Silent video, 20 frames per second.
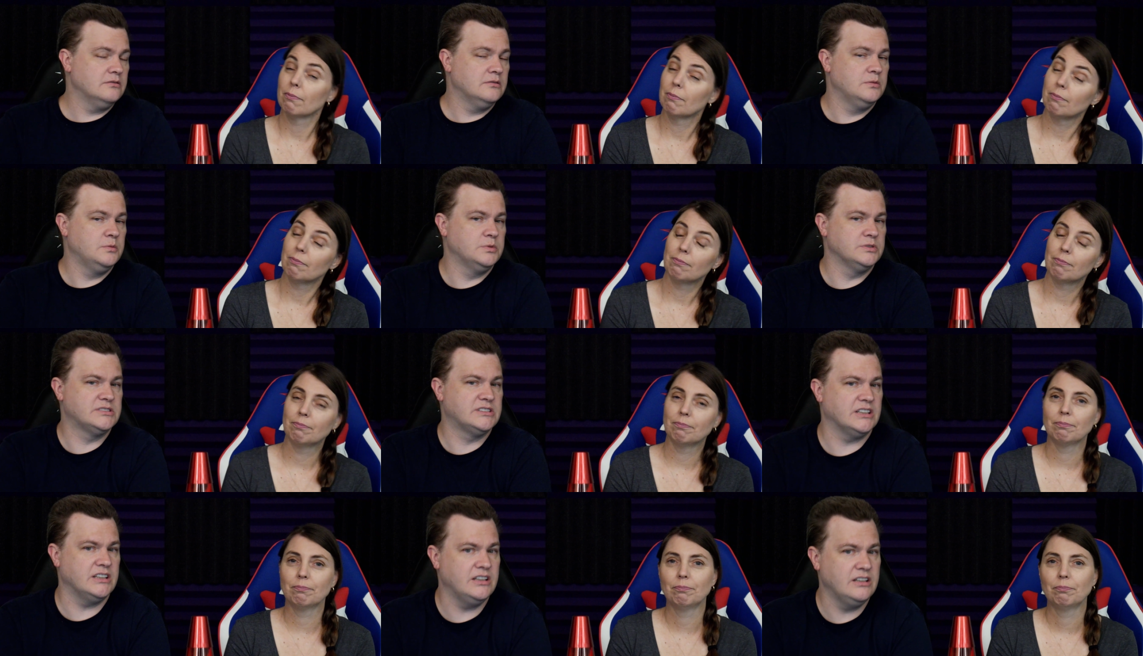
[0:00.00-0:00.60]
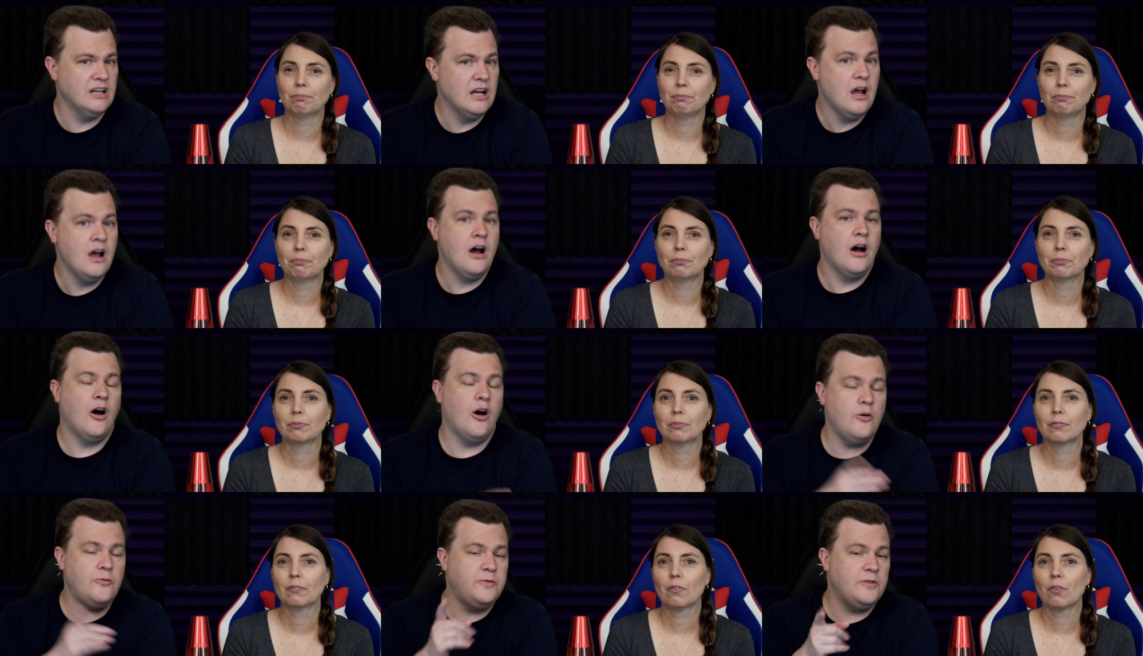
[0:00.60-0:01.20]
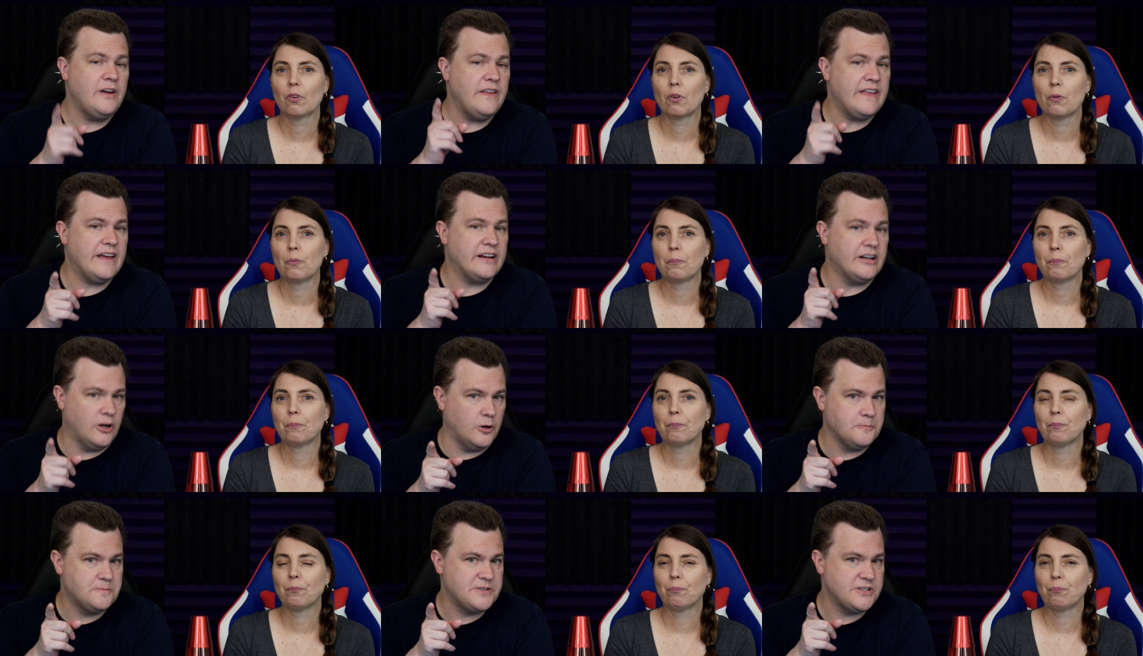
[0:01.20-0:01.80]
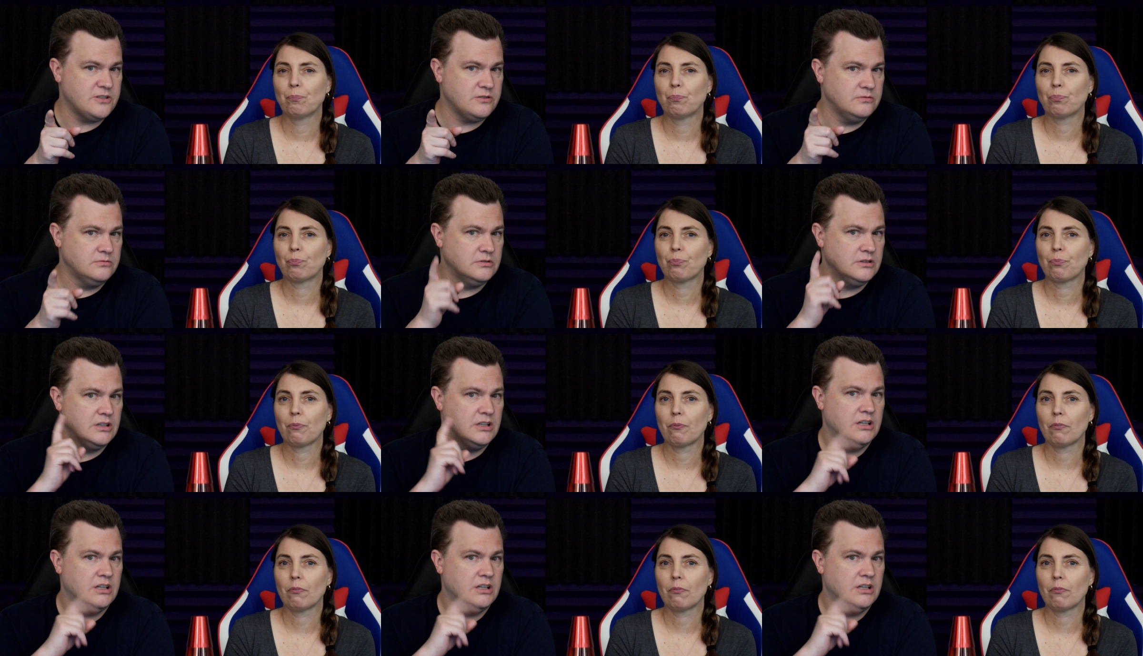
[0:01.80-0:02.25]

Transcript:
Speaker 1: We'll see. Hopefully that helps you.